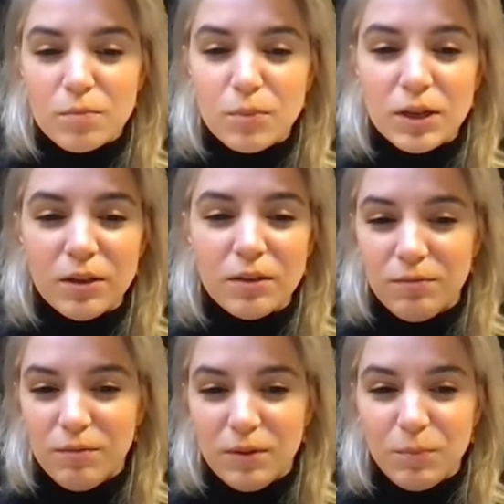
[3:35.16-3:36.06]
be
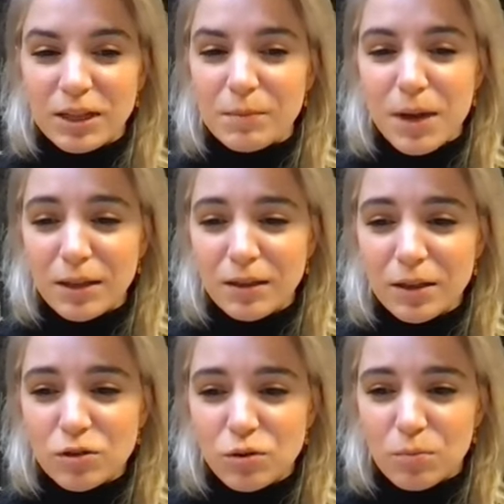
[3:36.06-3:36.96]

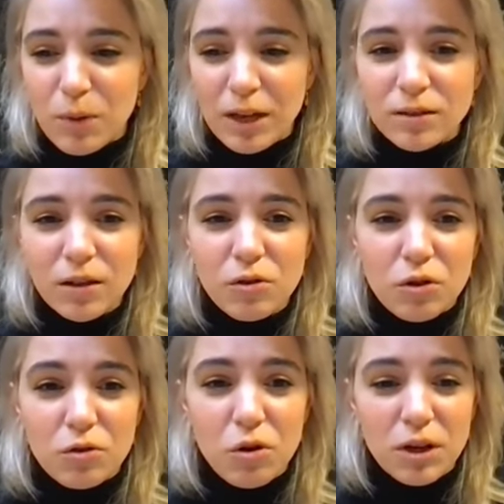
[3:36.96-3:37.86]
mathematics or painting or
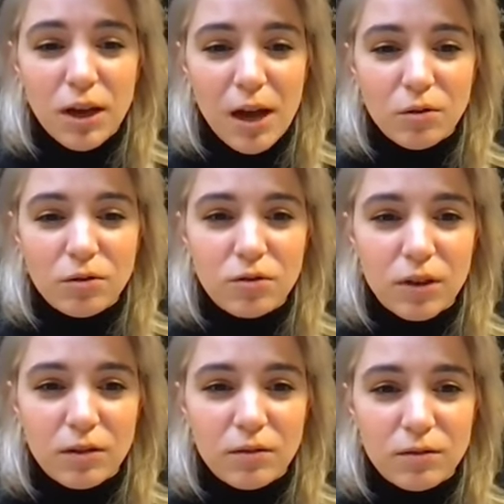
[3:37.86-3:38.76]
going out
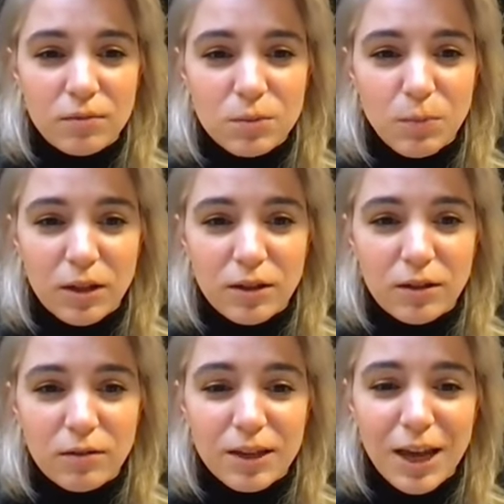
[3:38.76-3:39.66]
and
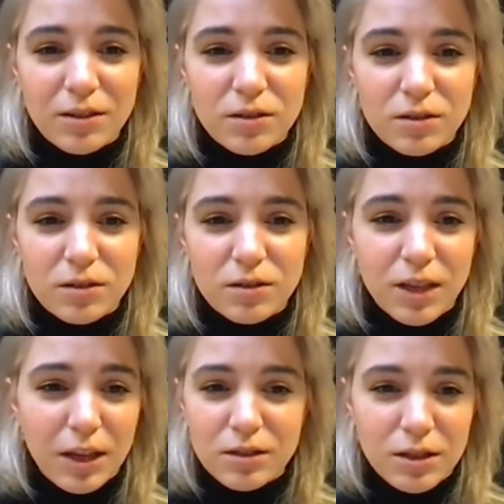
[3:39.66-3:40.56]
spending nights
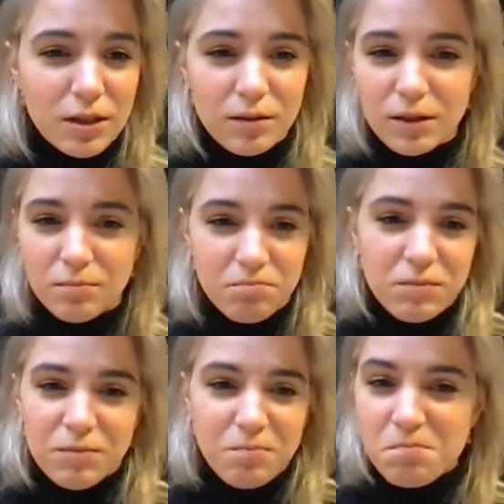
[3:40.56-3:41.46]
dancing it
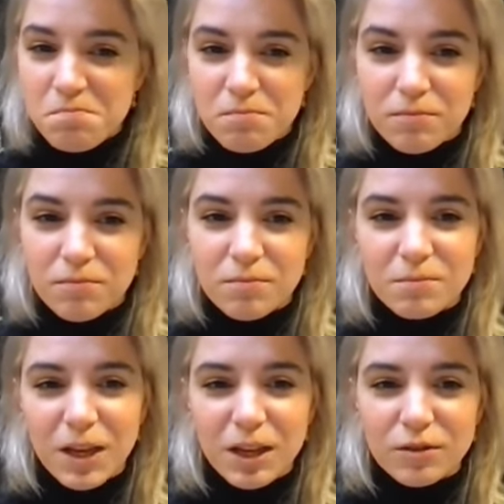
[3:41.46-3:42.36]
m-
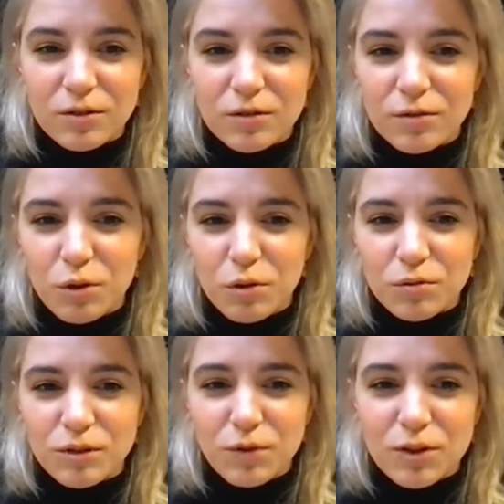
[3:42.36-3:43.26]
made no
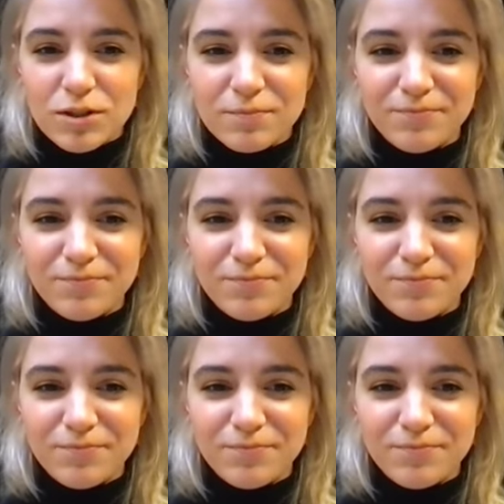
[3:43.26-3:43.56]
difference